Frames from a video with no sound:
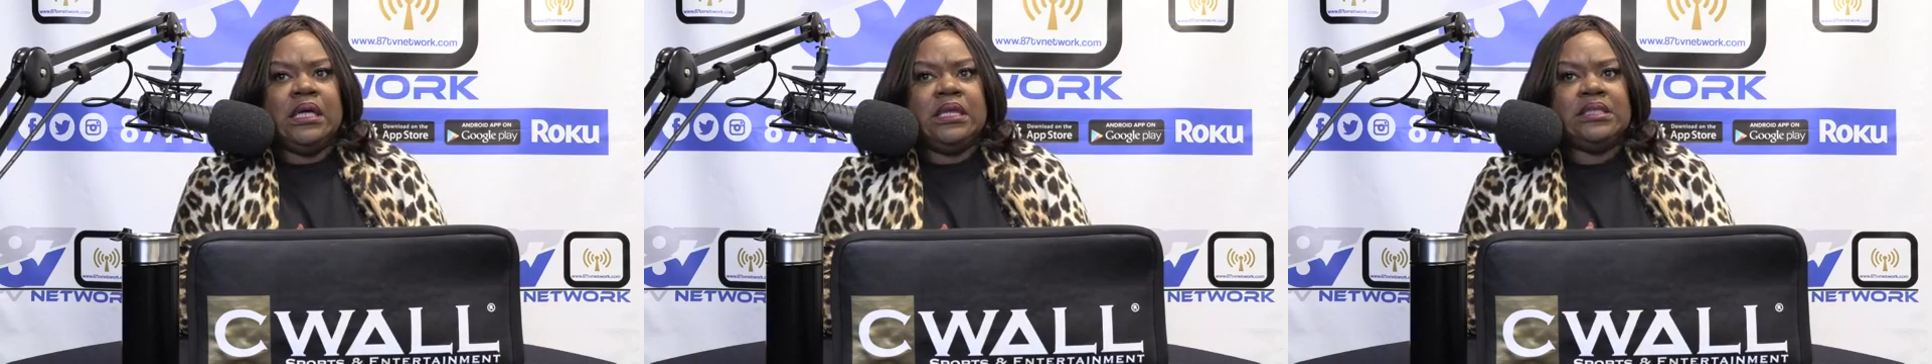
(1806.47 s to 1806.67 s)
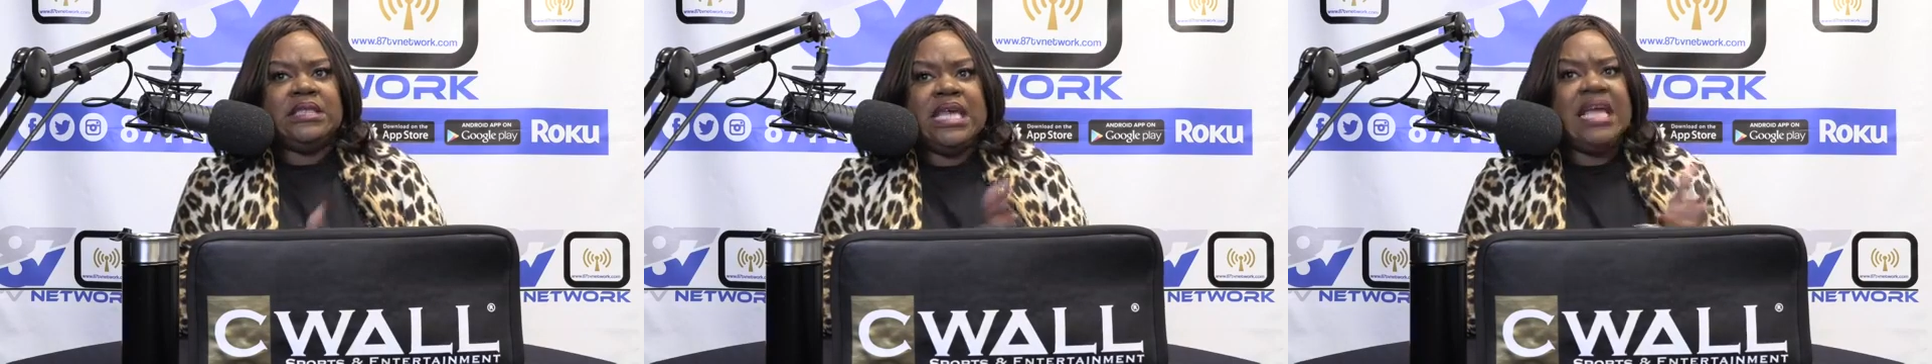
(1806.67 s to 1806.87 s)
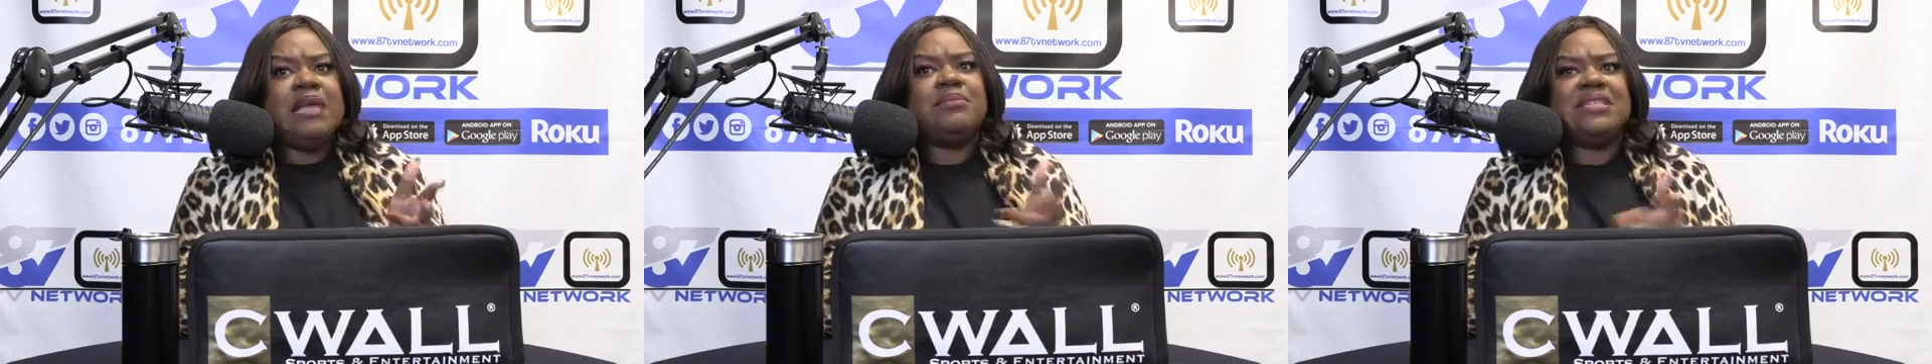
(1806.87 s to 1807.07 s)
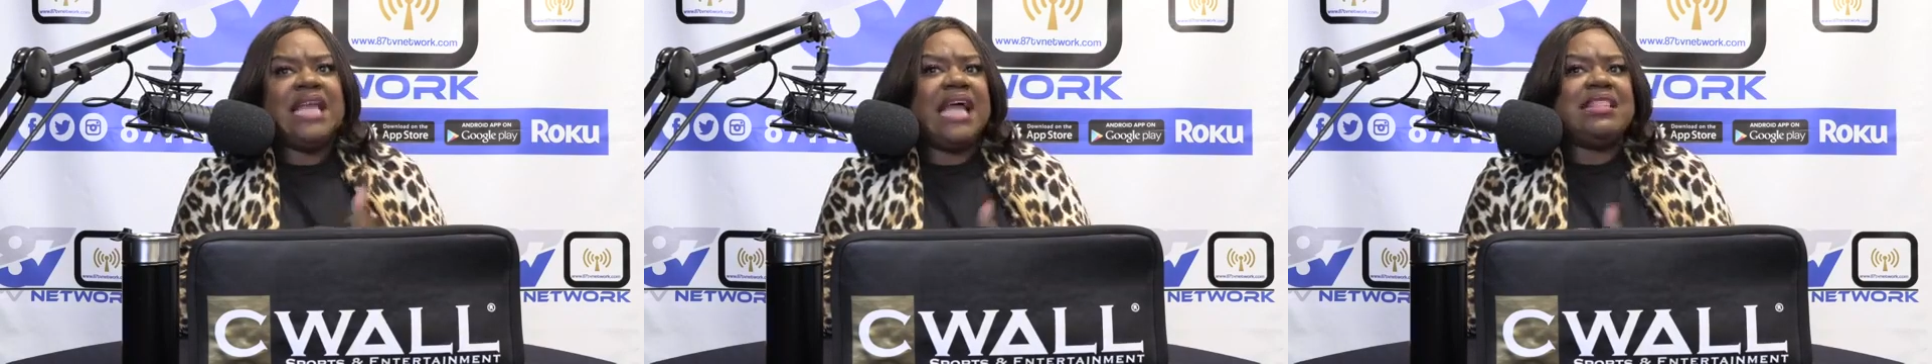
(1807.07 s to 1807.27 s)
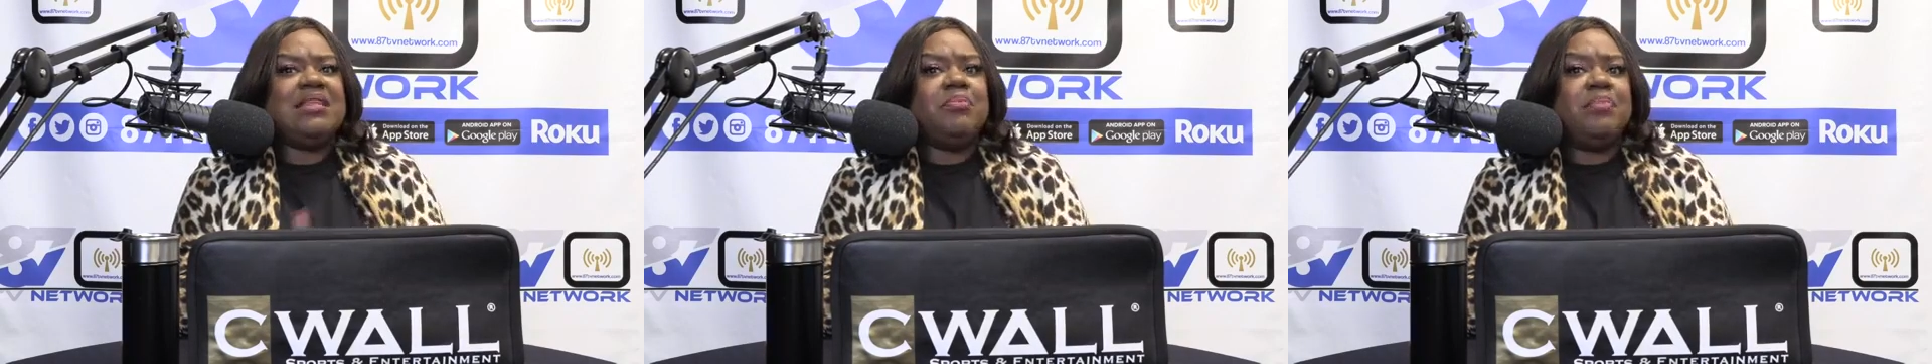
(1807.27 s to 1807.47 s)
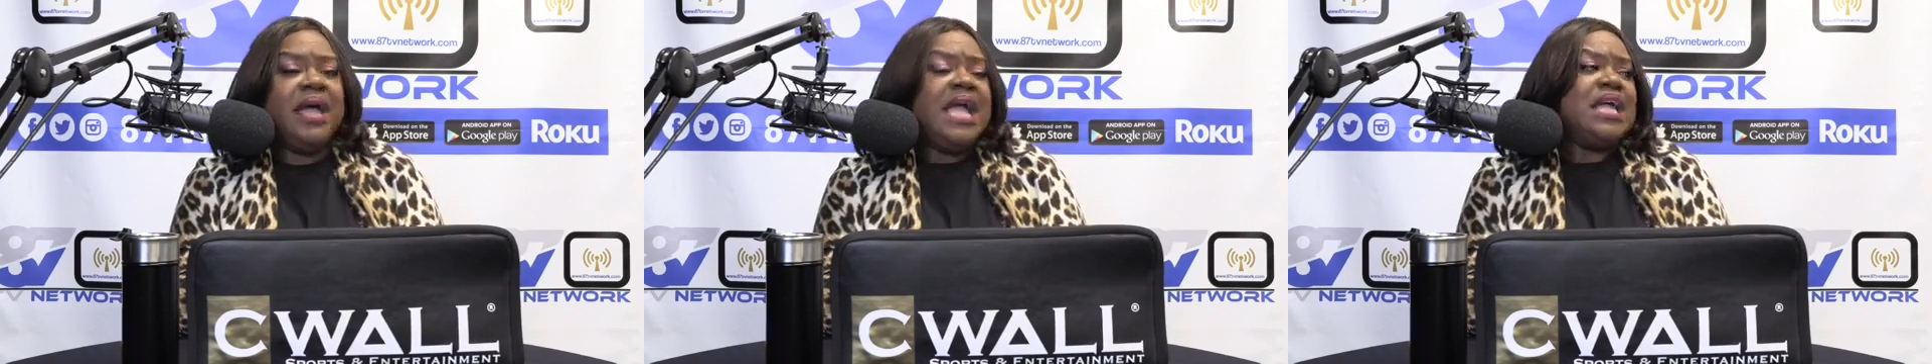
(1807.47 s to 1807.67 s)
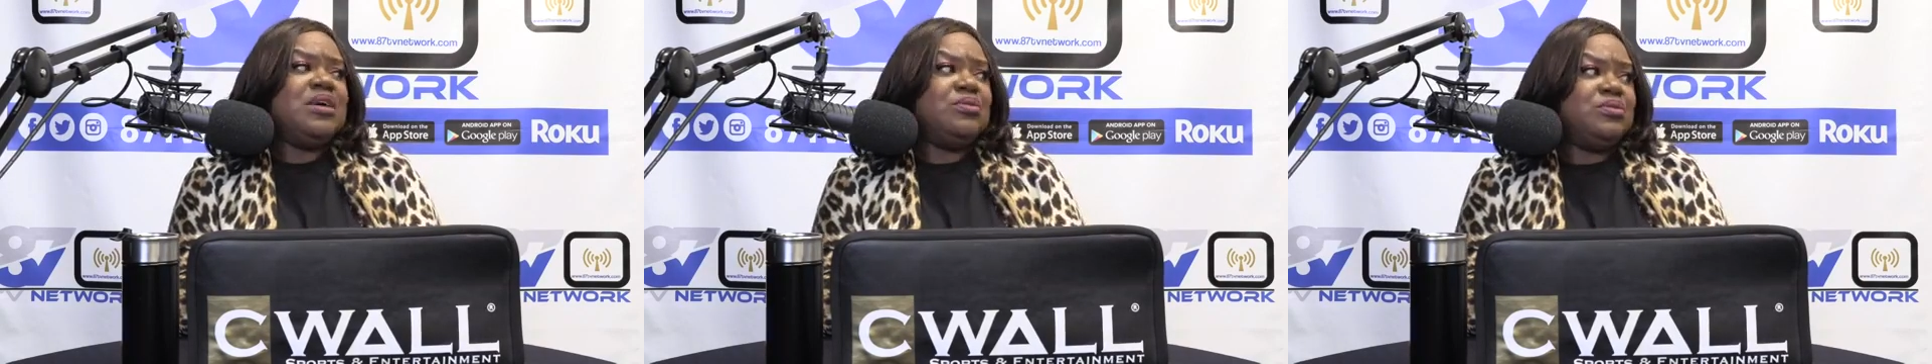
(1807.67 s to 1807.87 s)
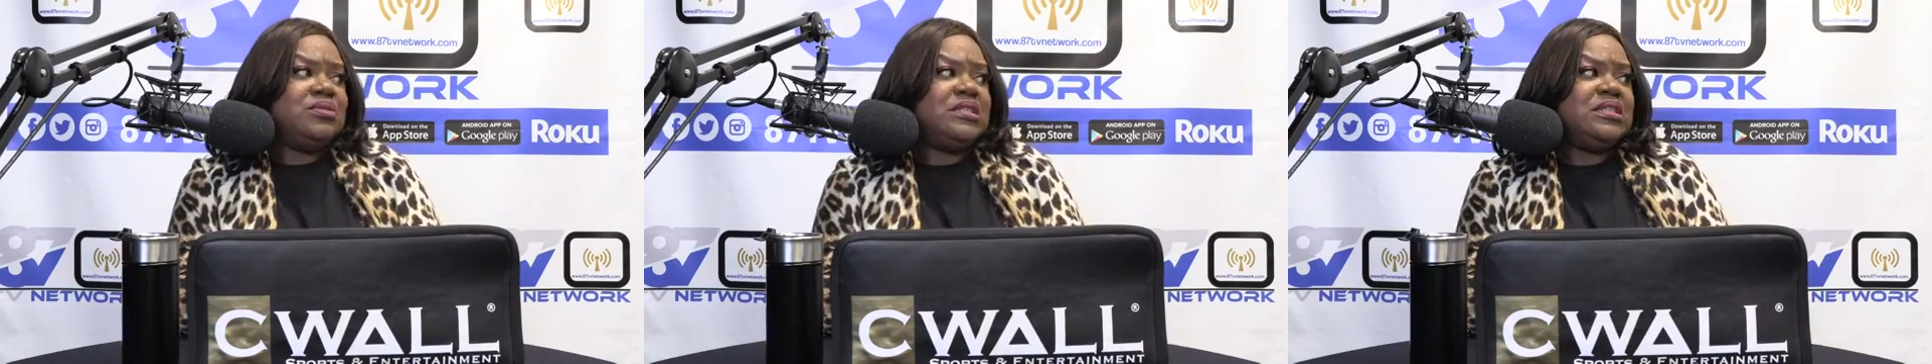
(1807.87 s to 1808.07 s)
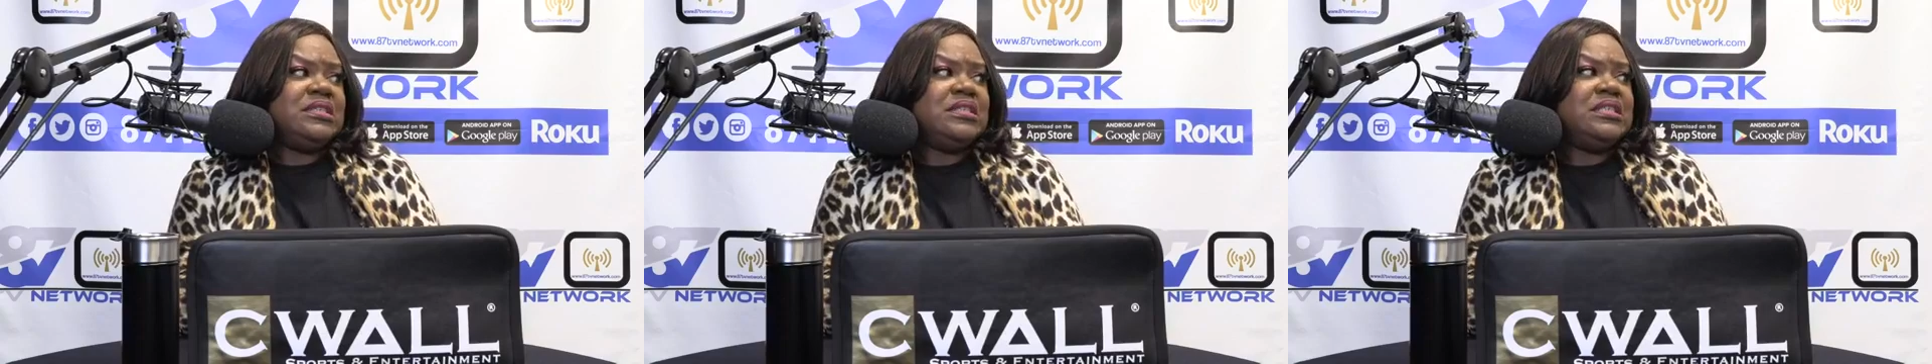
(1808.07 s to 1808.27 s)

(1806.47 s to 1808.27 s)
teams like the Bengals